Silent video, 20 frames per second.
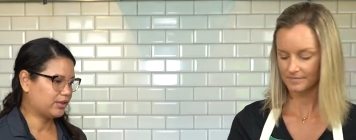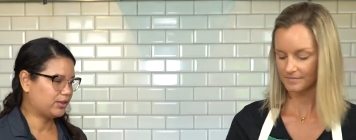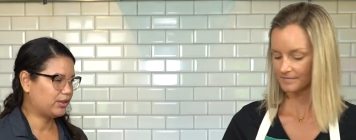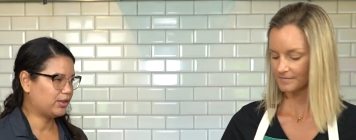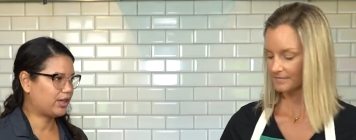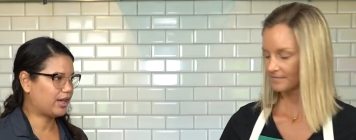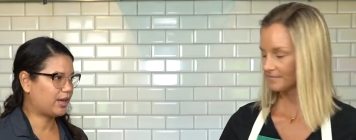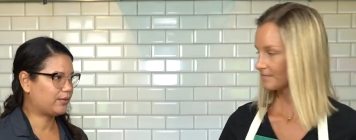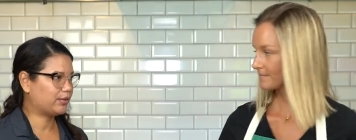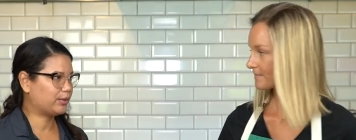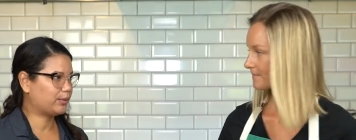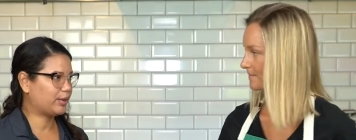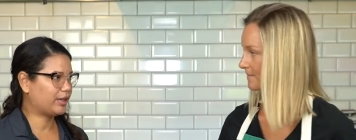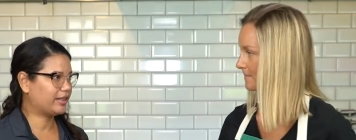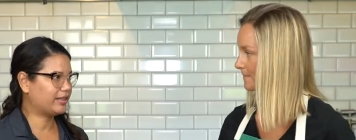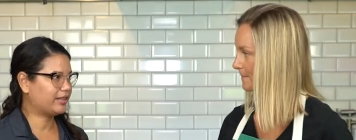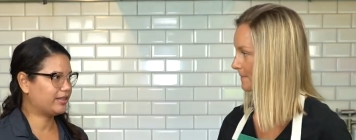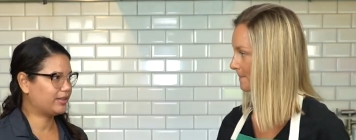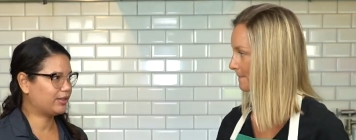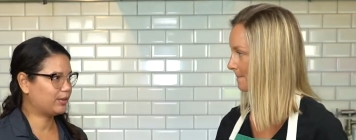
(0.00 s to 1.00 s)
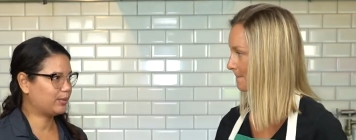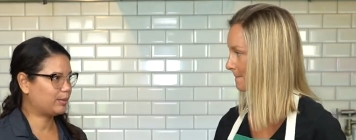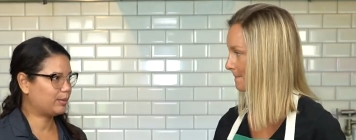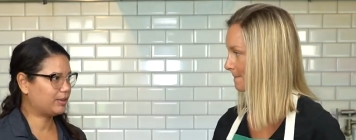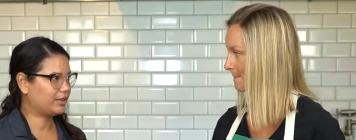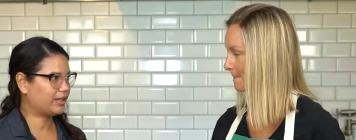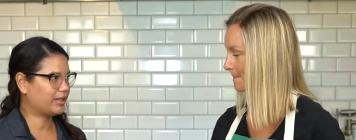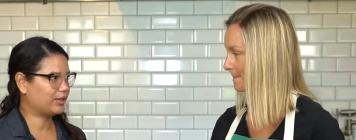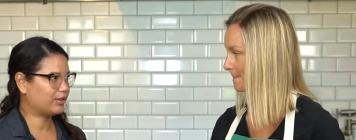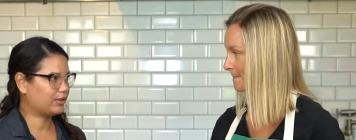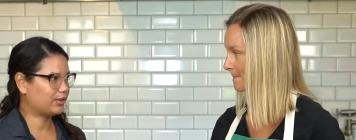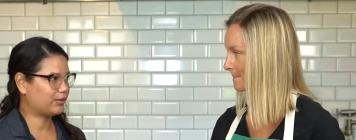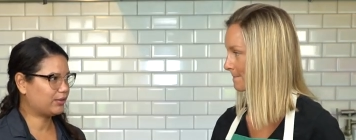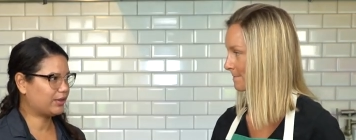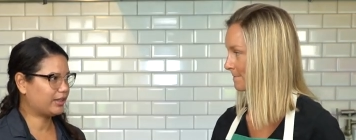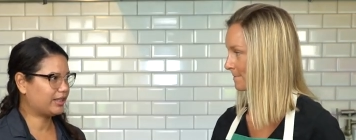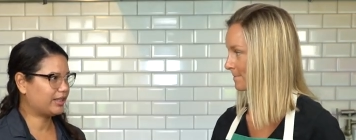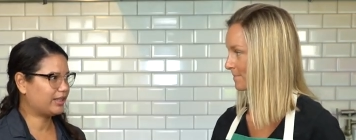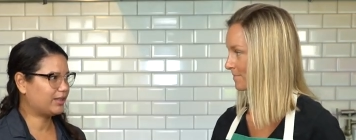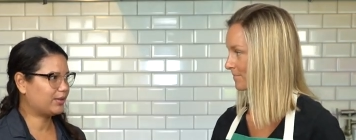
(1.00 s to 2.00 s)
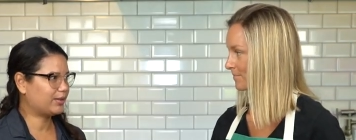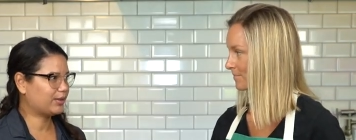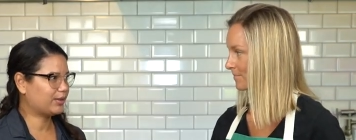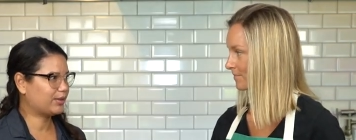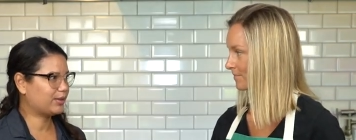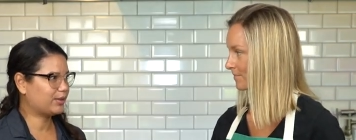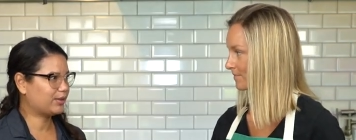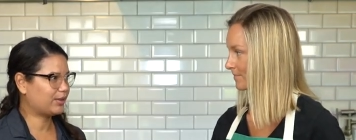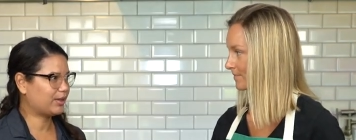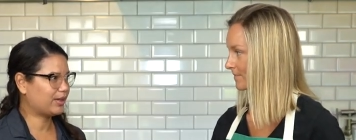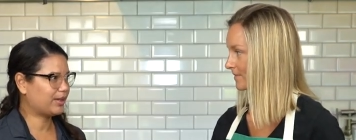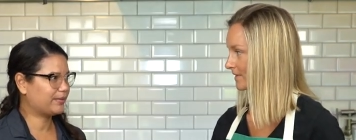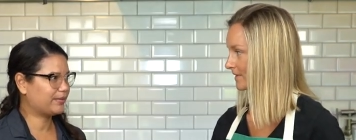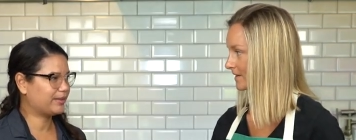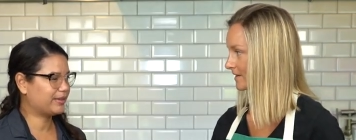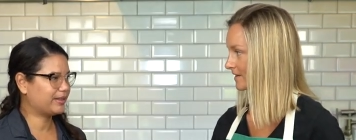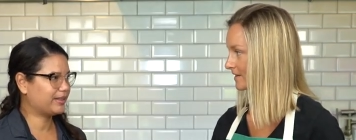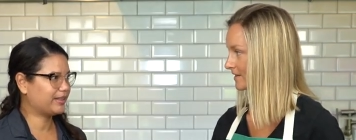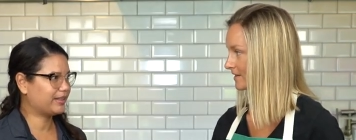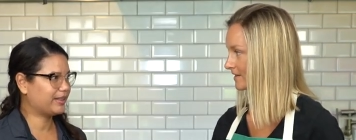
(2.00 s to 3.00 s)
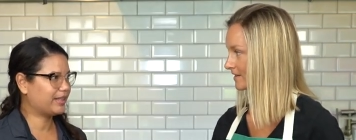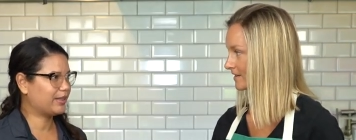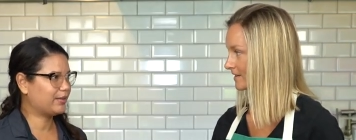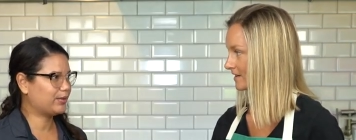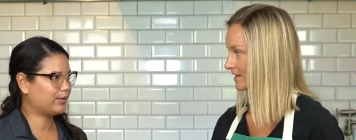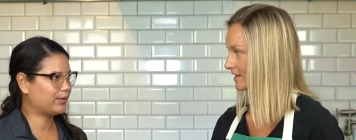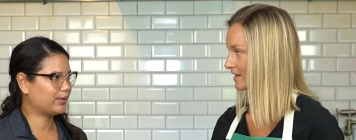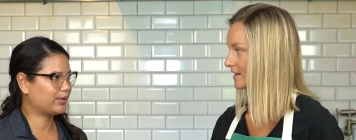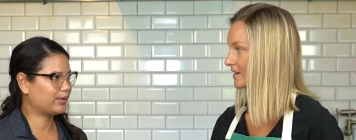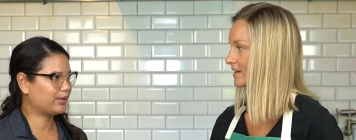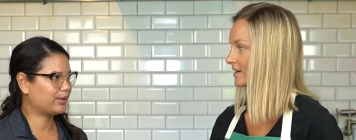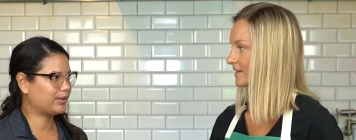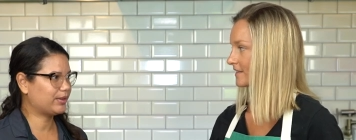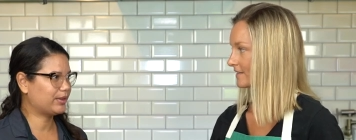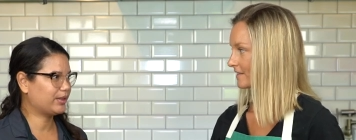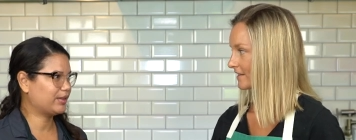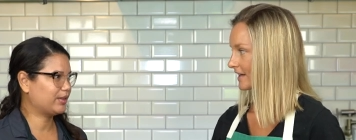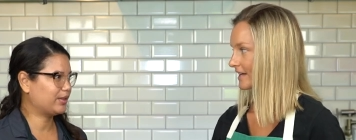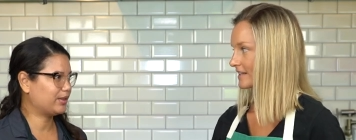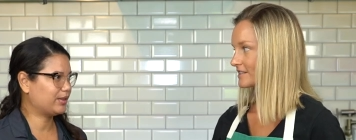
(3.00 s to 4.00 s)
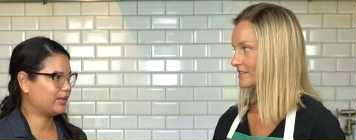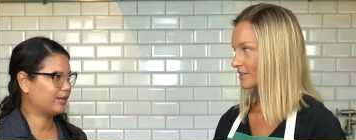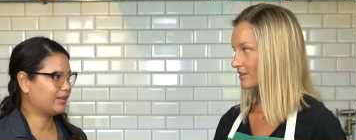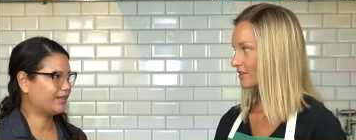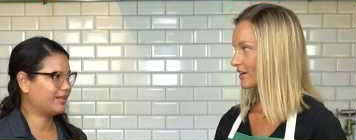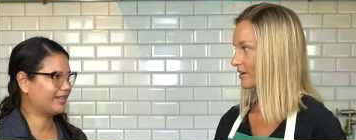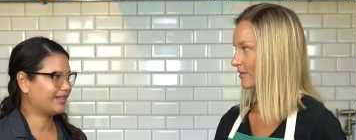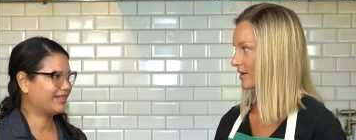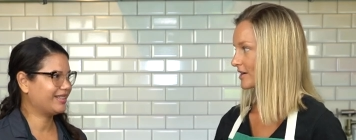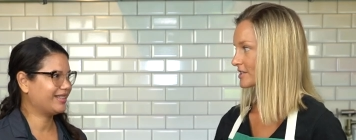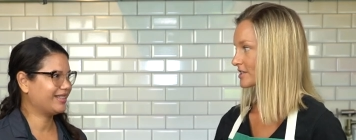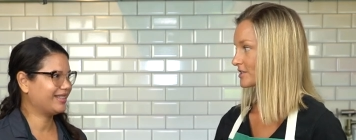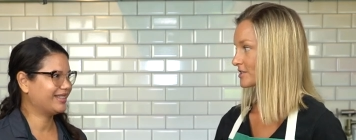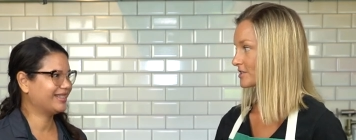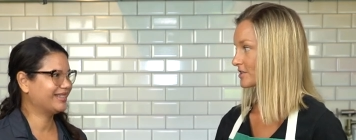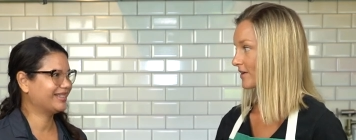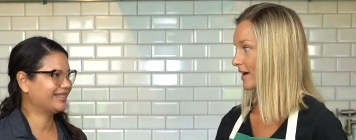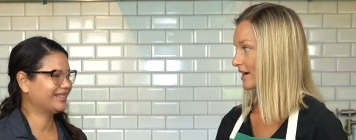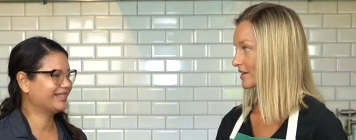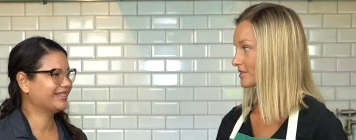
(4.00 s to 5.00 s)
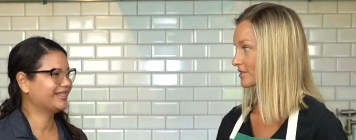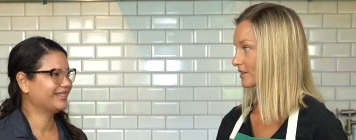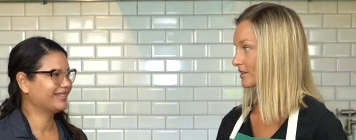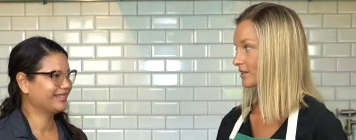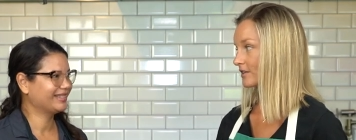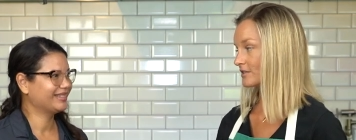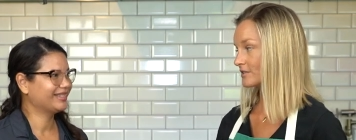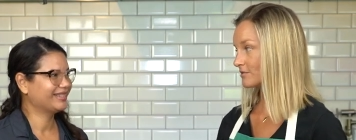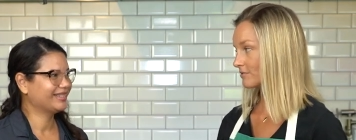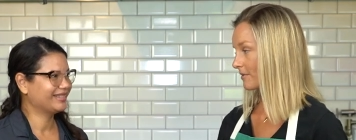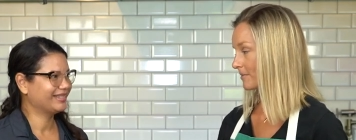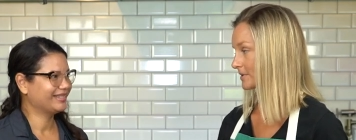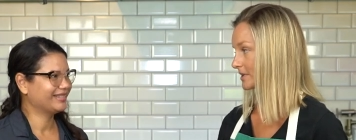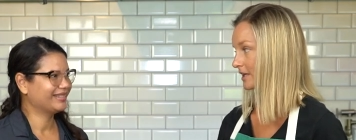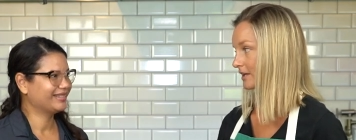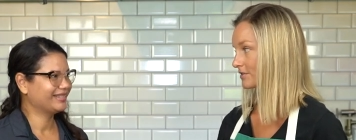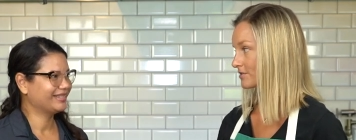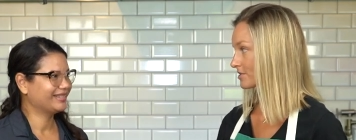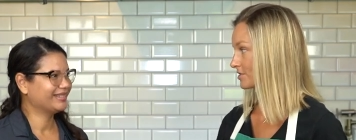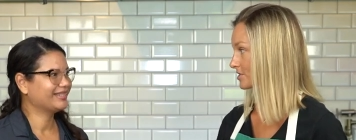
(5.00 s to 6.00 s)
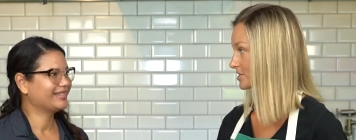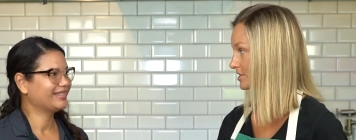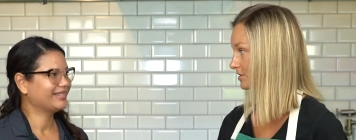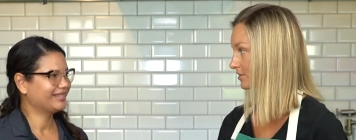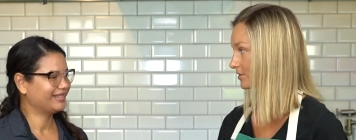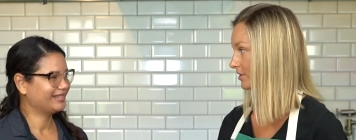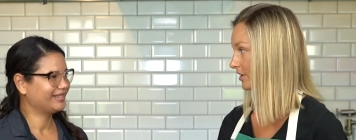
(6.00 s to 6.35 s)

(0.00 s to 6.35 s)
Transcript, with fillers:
Speaker 1: do you have to wait till the sweet potatoes are ready in order to harvest the leaves, or? That's
Speaker 2: a great question. So actually, the sweet potatoes are still